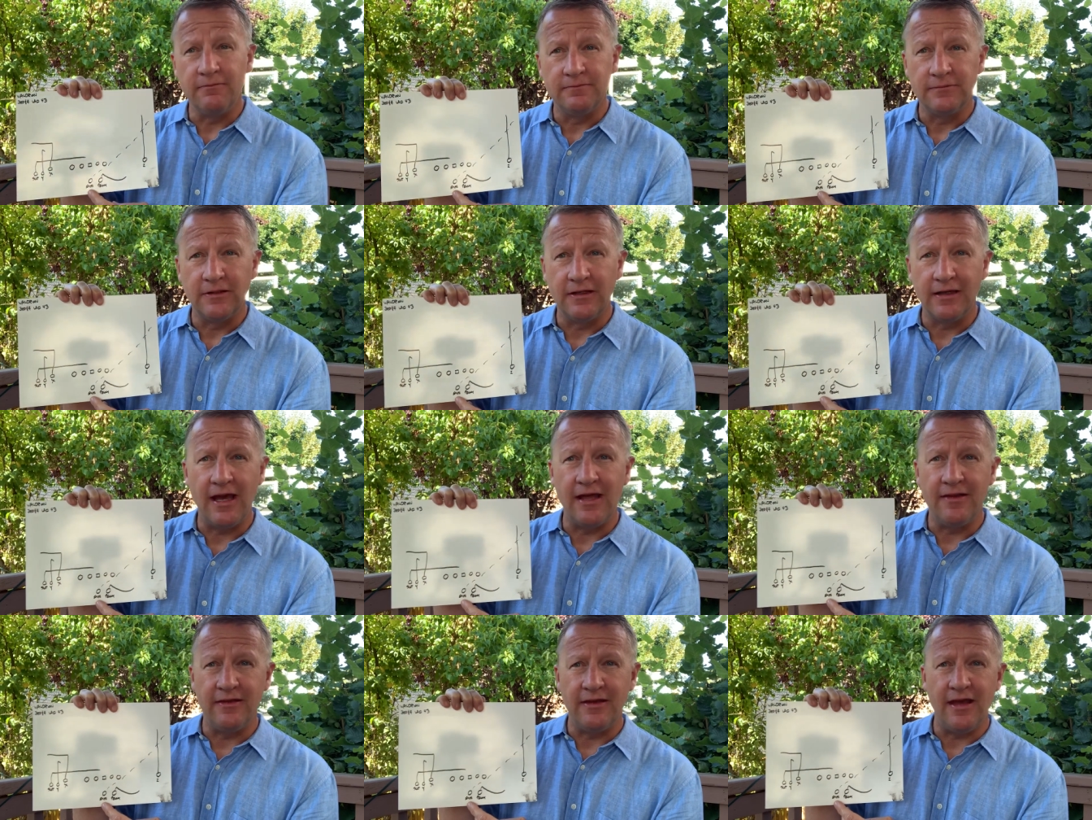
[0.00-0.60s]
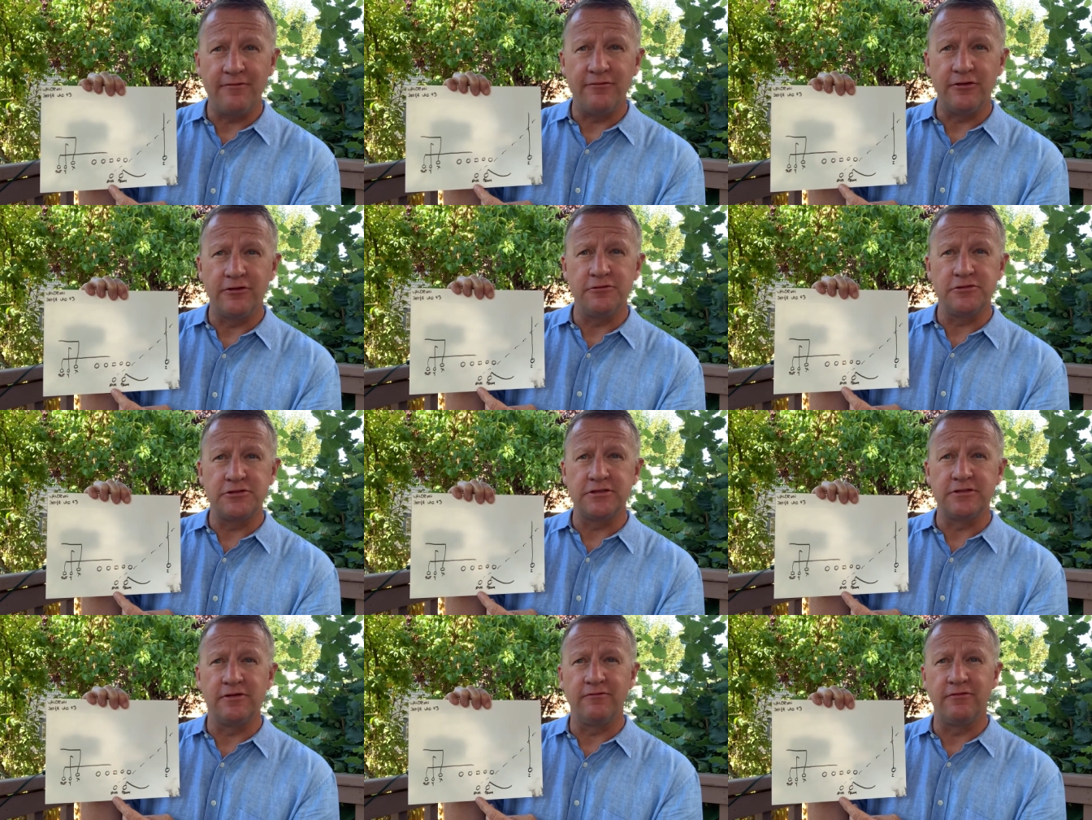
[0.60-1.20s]
Again, the
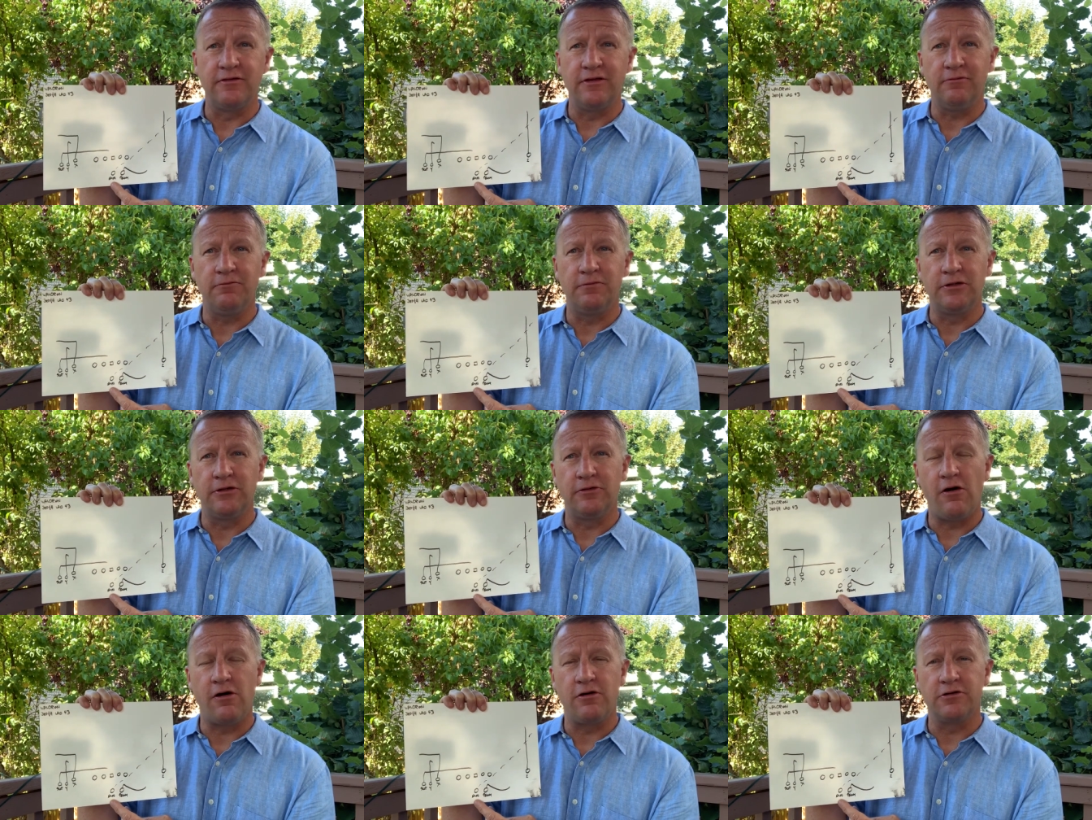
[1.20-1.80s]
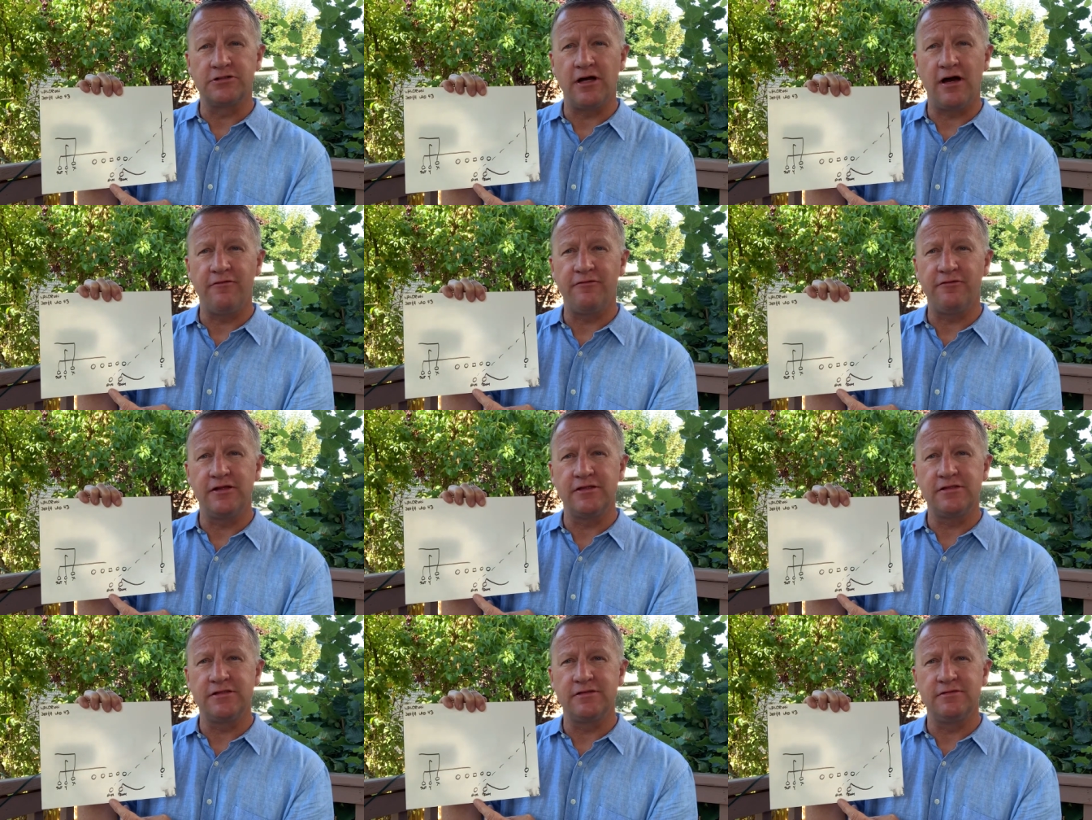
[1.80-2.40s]
evolution of the Will Walsh
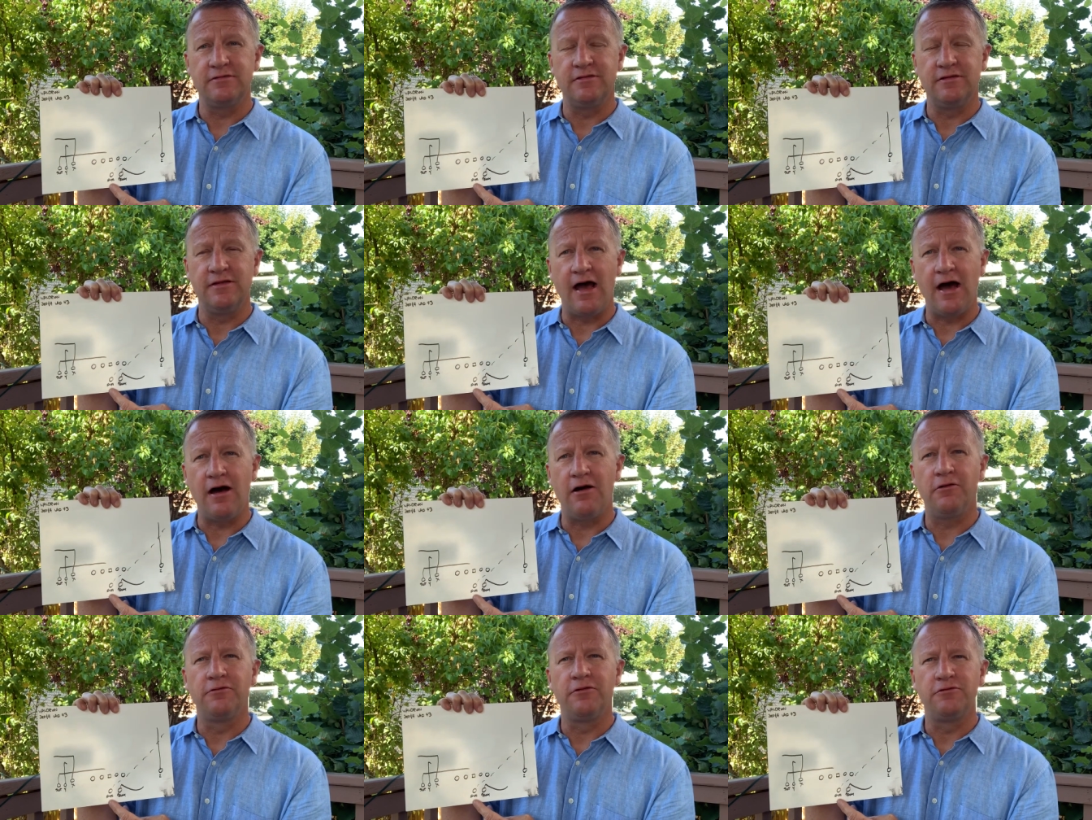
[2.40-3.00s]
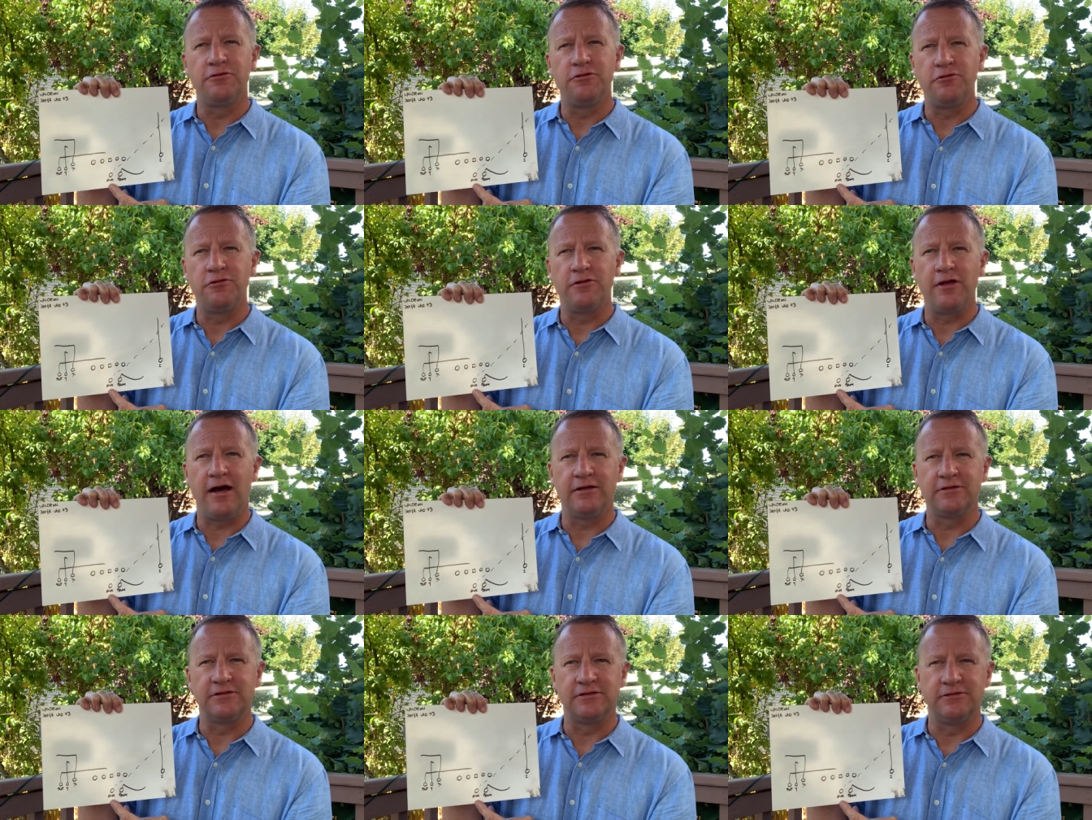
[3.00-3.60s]
offense, now the
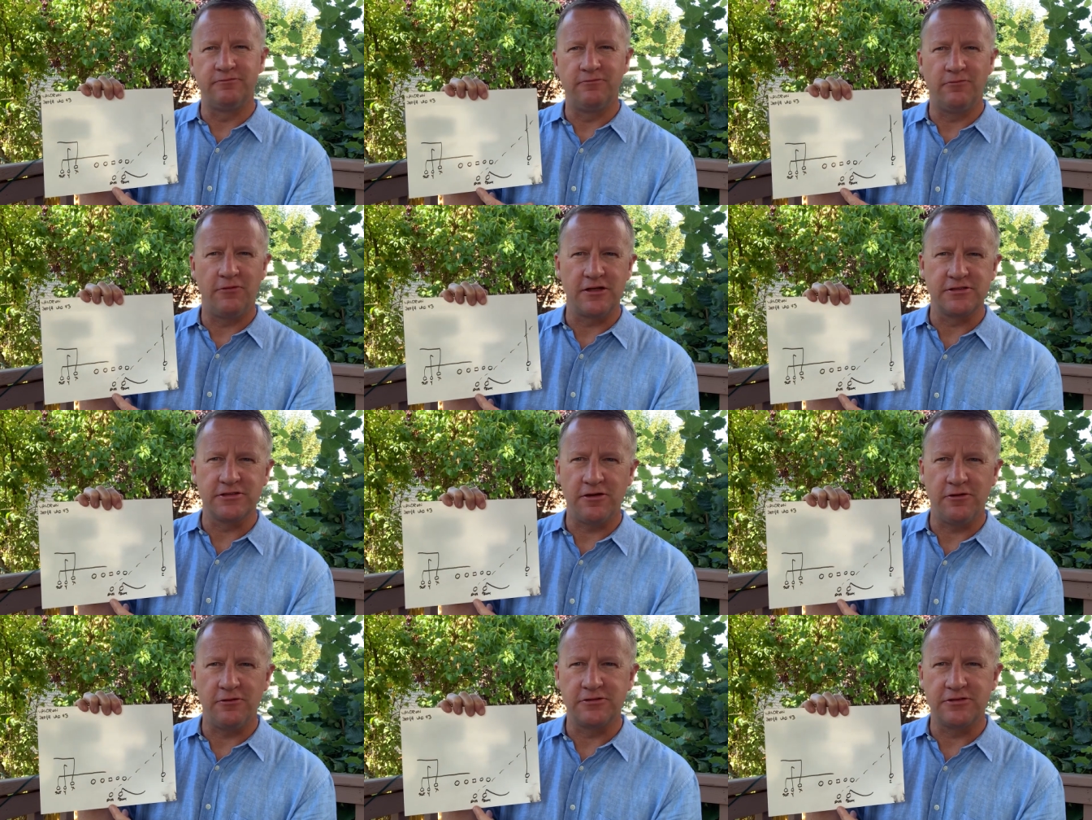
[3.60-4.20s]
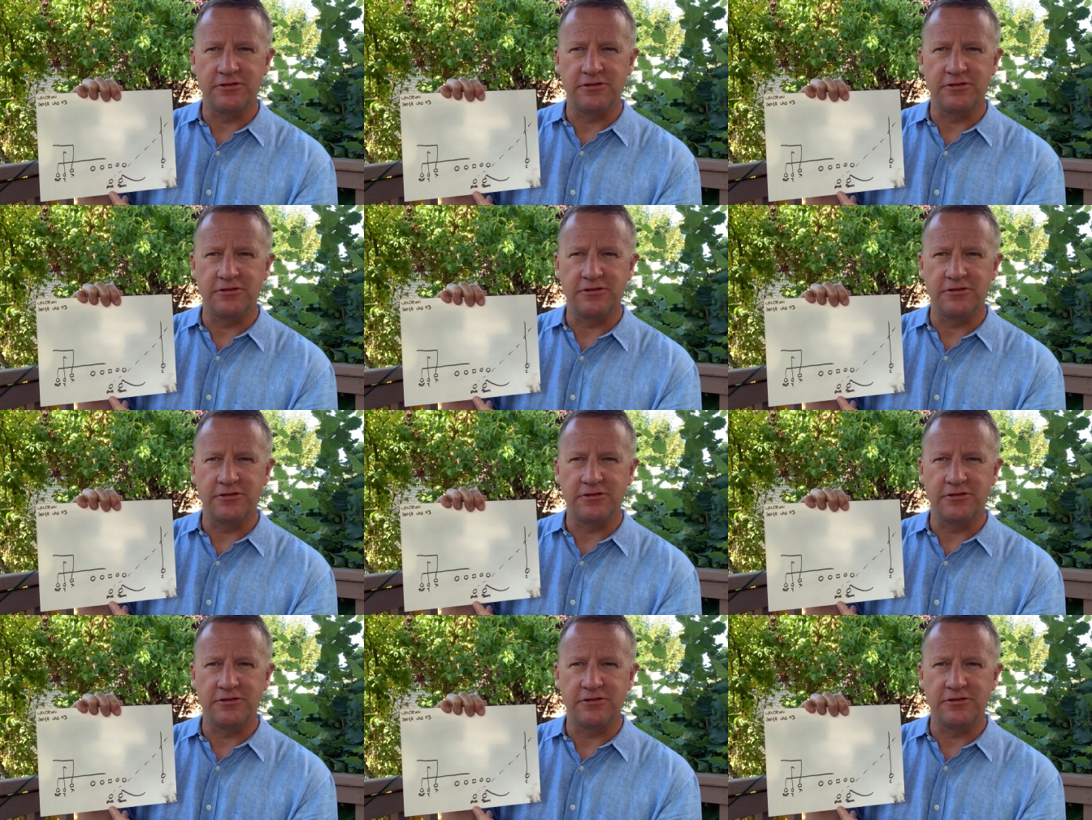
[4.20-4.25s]
2000 West Coast